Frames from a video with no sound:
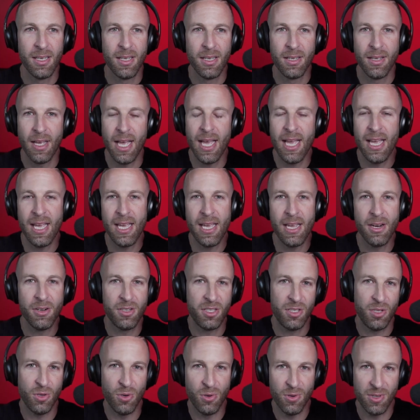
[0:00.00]
hey,
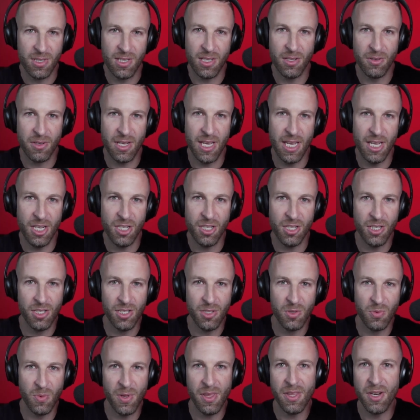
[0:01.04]
here's tourist
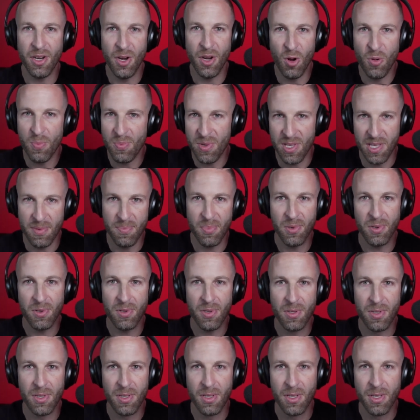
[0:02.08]
locations with no
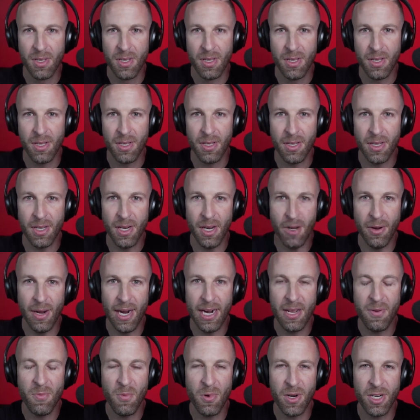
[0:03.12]
people. You know,
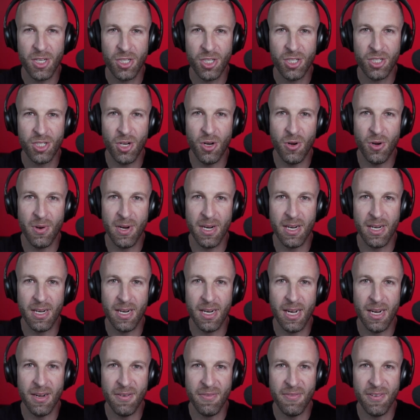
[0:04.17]
I didn't want to show an
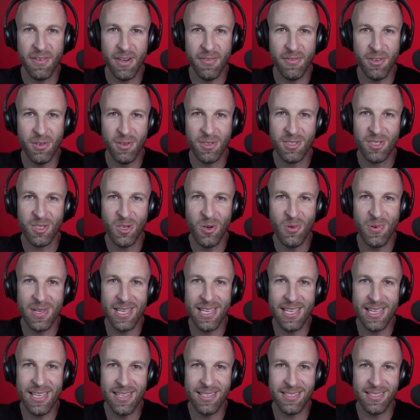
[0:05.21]
unfair view. It's so
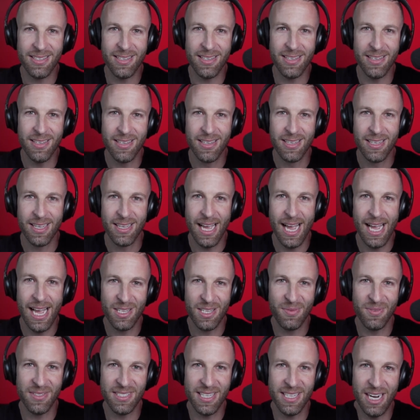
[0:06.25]
easy
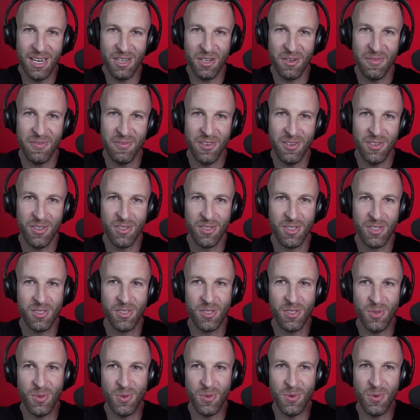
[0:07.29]
as photographers
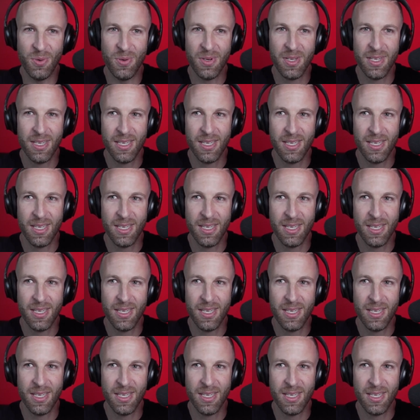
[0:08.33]
to...